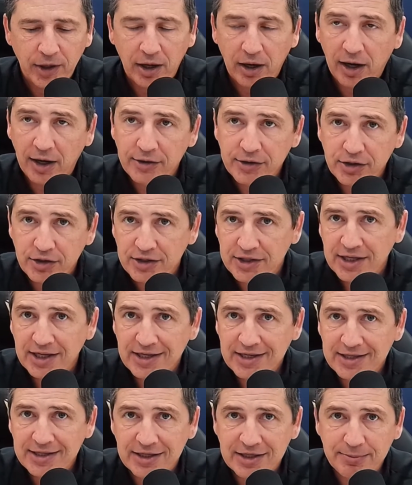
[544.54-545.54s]
Also
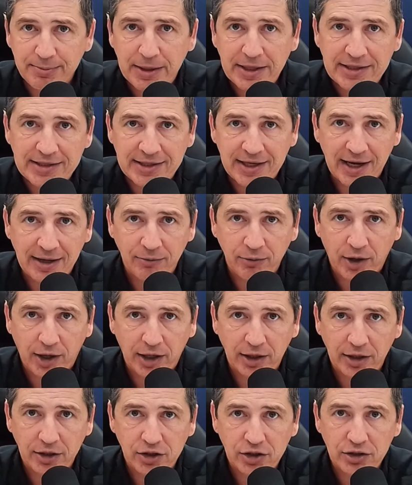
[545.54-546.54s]
sees the speed sign
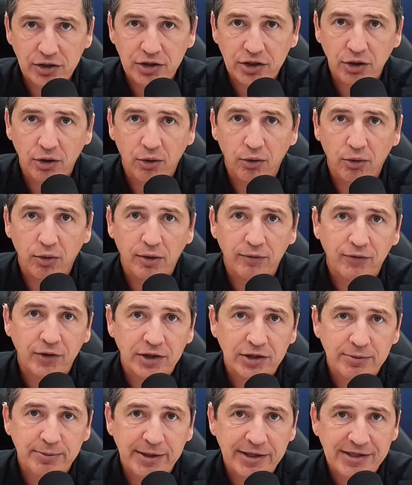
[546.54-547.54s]
recognition. So if
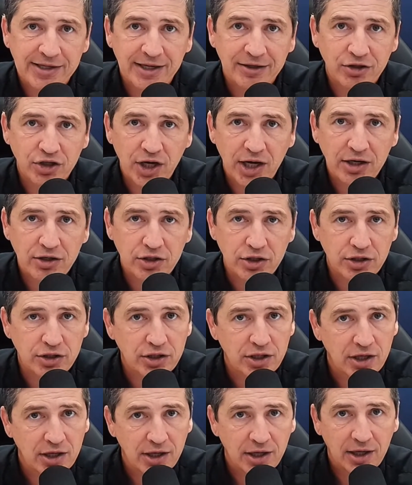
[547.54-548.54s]
that speed sign
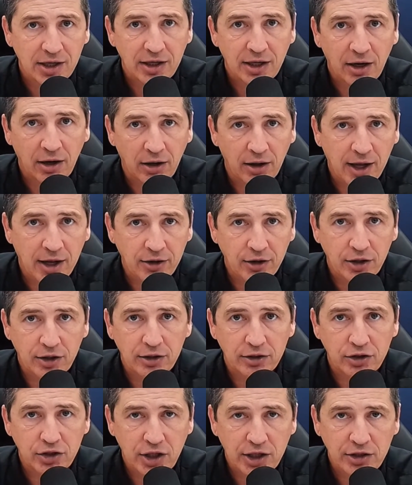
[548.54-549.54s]
changes, it'll allow you
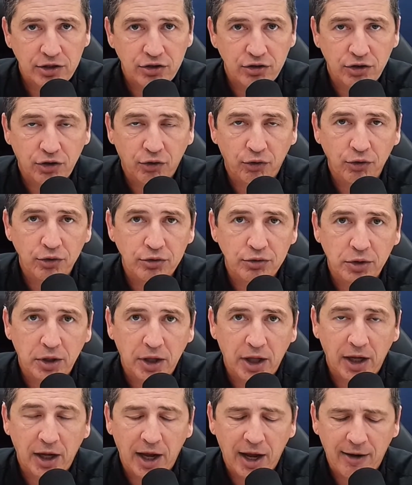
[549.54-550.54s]
to change your cruise
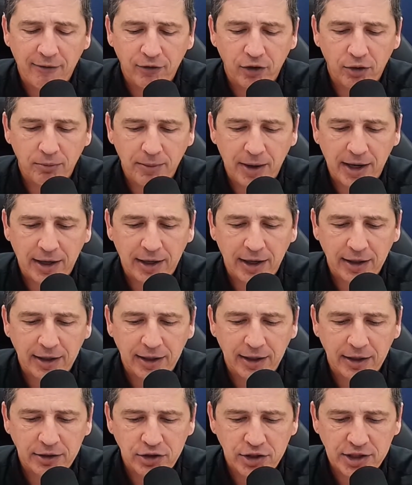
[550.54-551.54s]
without having you make
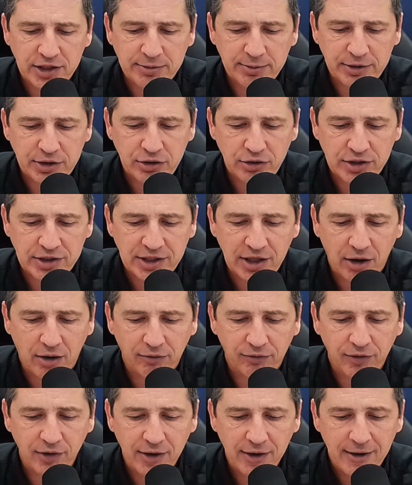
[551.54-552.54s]
any adjustments
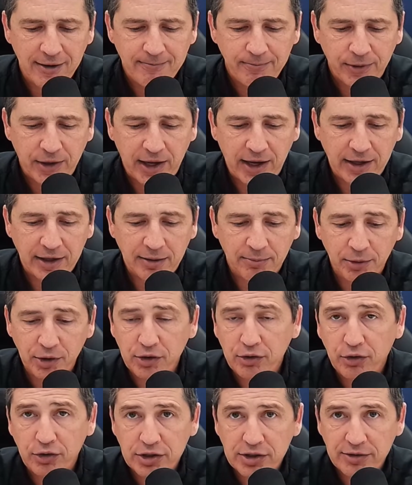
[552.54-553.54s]
yourself. And the
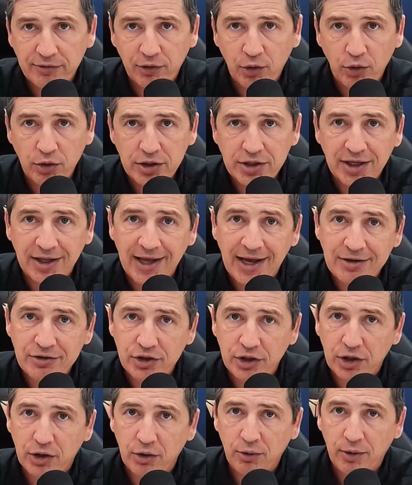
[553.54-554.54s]
Blue Cruise, of course, allows
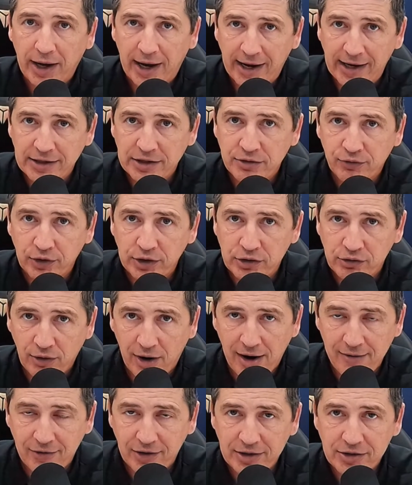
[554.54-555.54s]
you to go hands-free
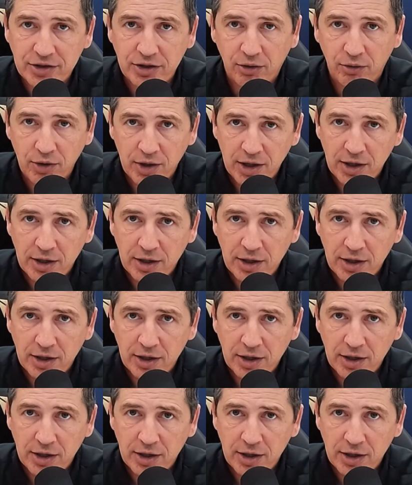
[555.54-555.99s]
driving. So